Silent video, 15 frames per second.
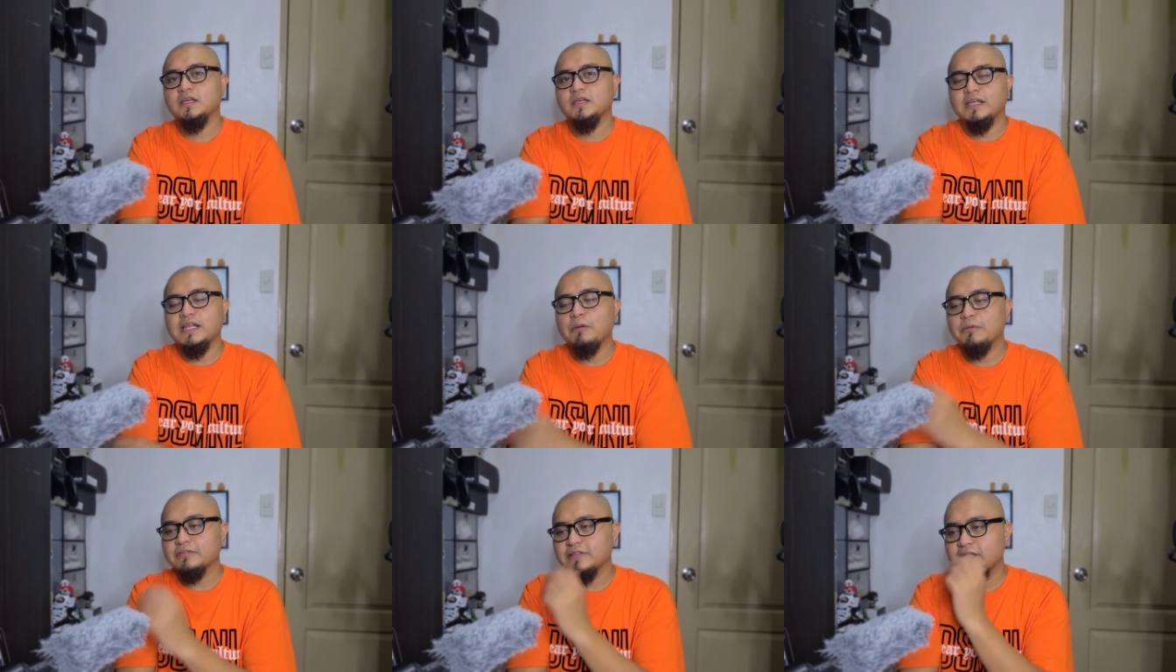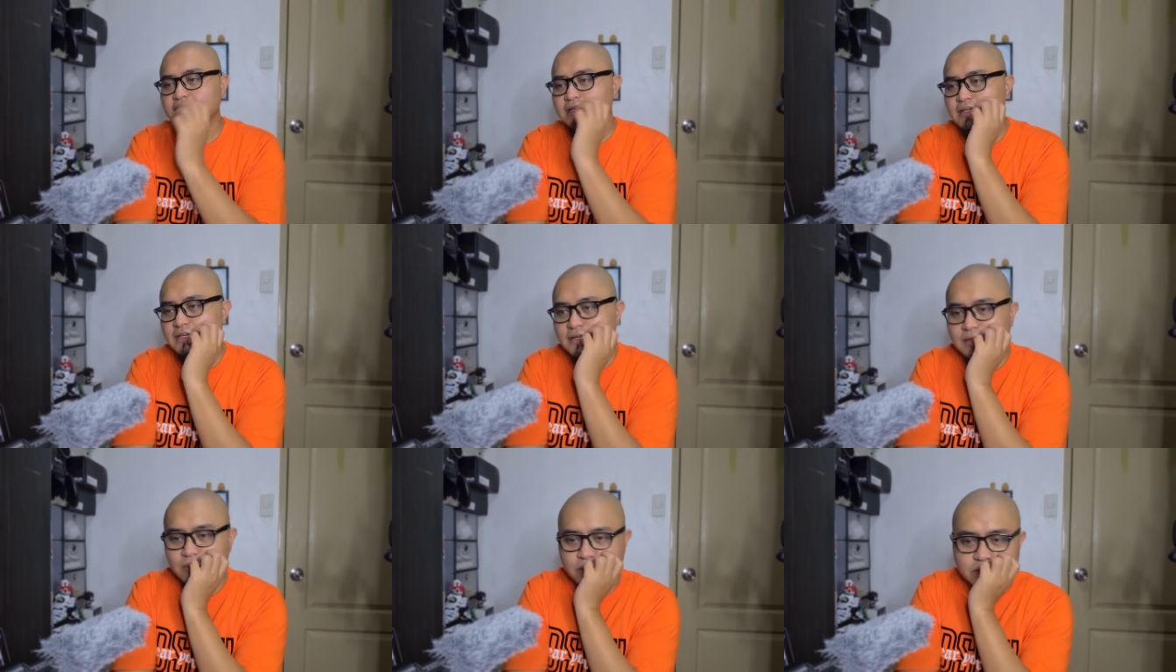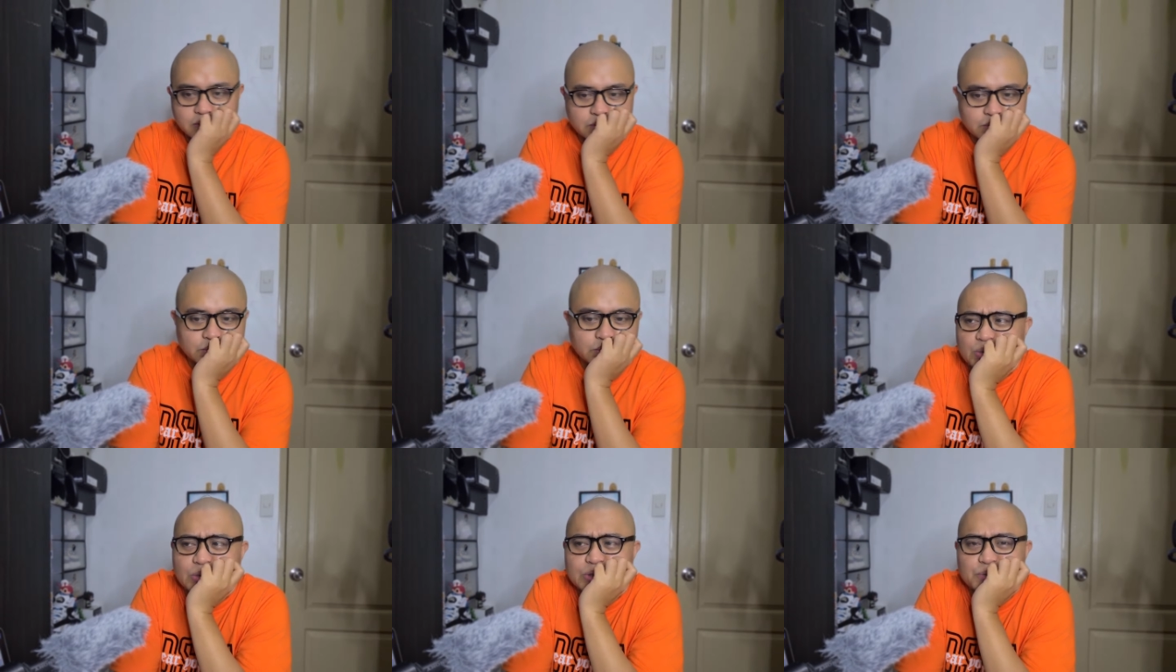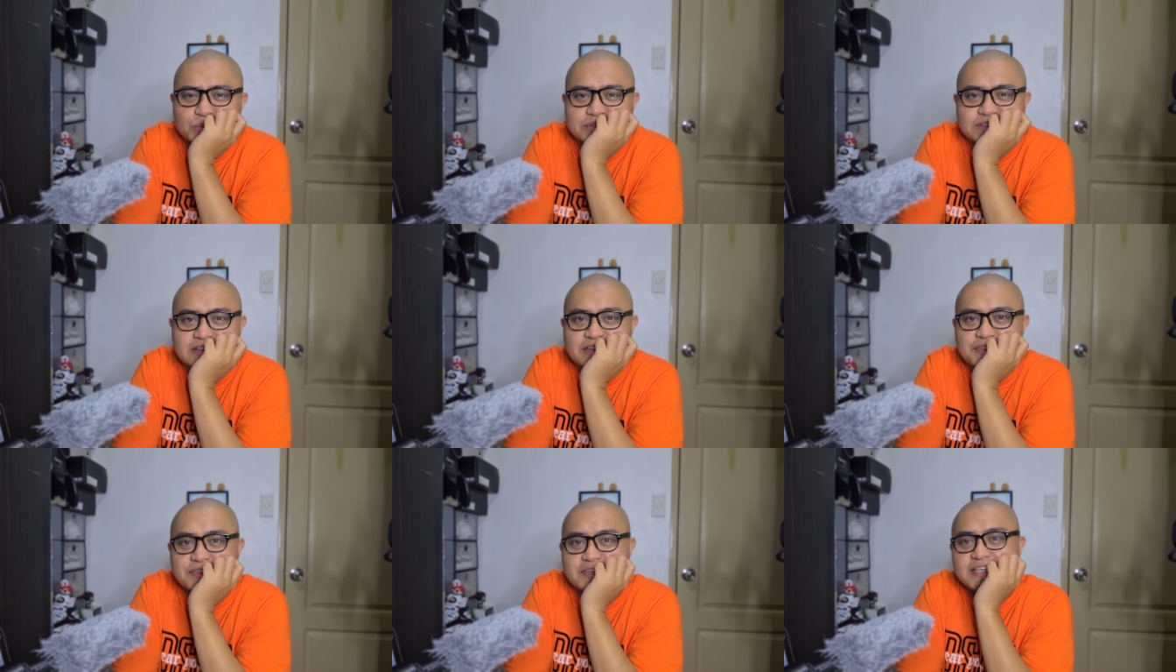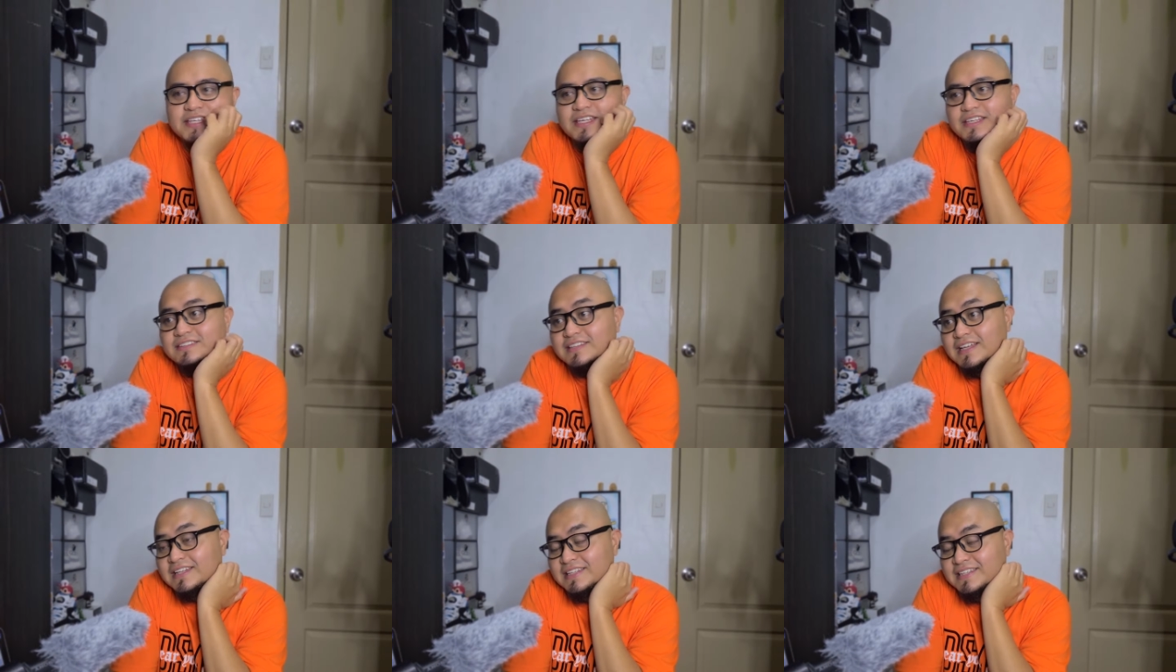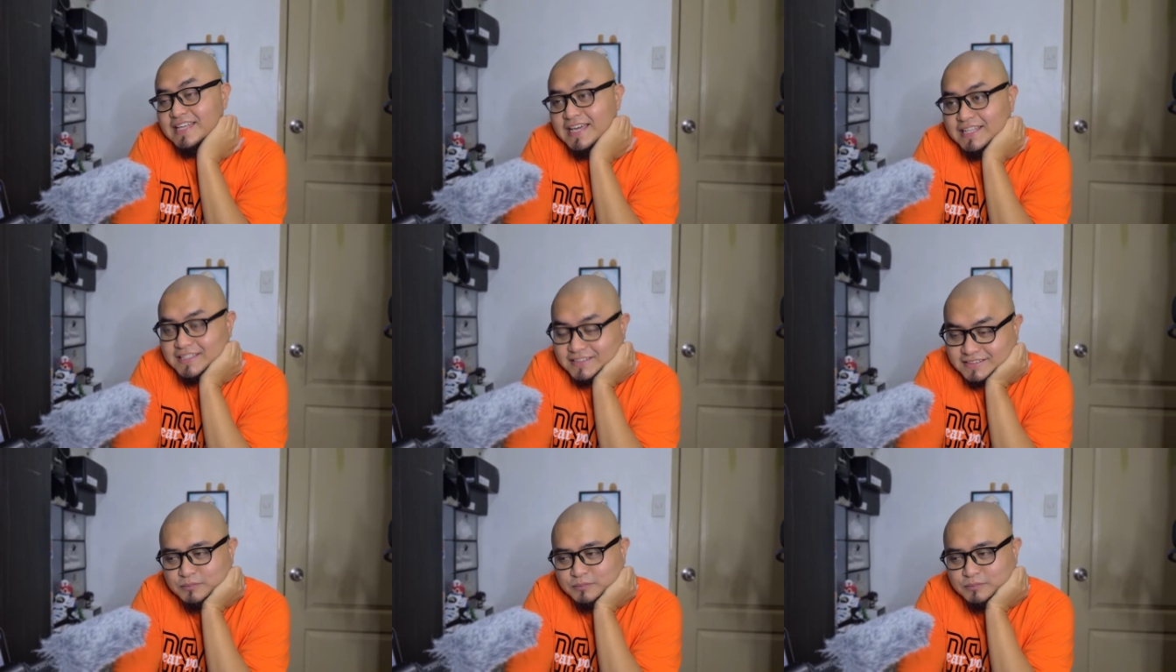And I was like, what was I thinking selling that?